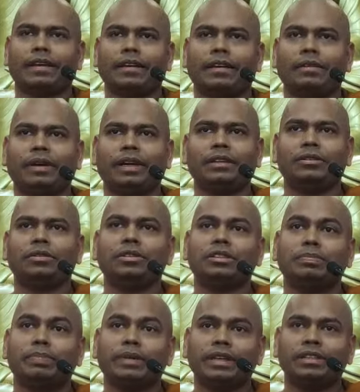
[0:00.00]
Well, through
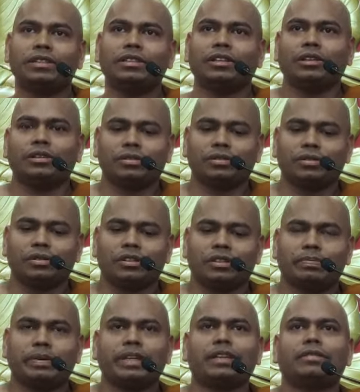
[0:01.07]
speech, you should
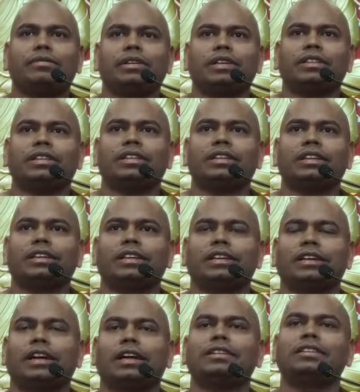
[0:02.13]
speak with
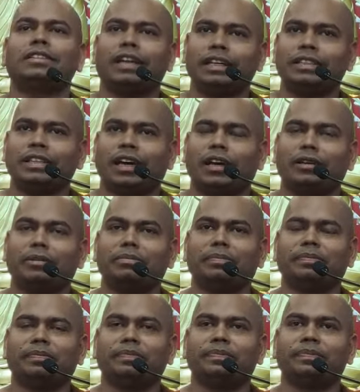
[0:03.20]
at the right time,
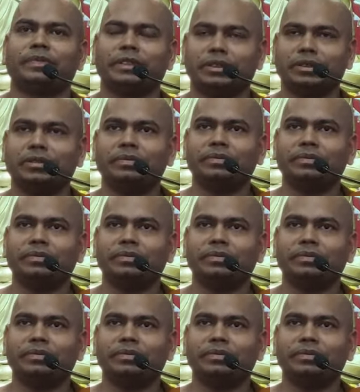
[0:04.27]
you know.